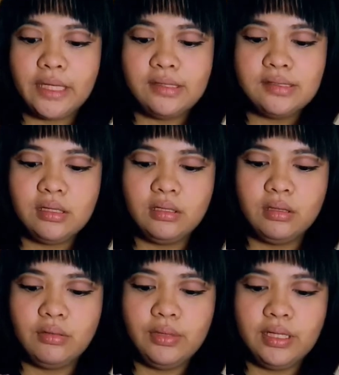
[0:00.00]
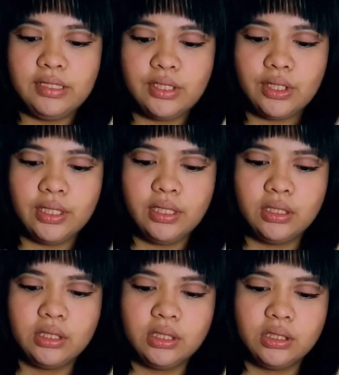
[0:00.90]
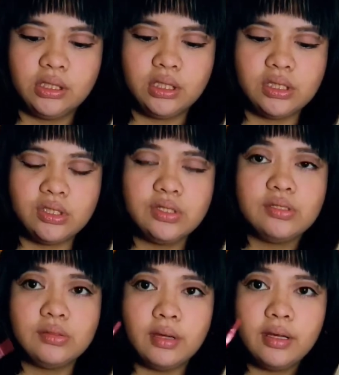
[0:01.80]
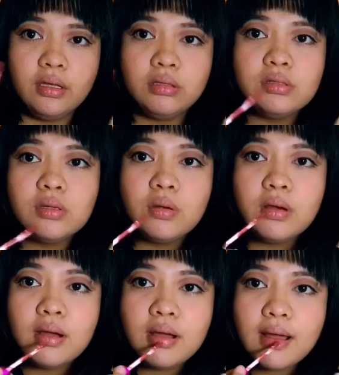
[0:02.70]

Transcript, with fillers: It's not really dark, it's just right, so.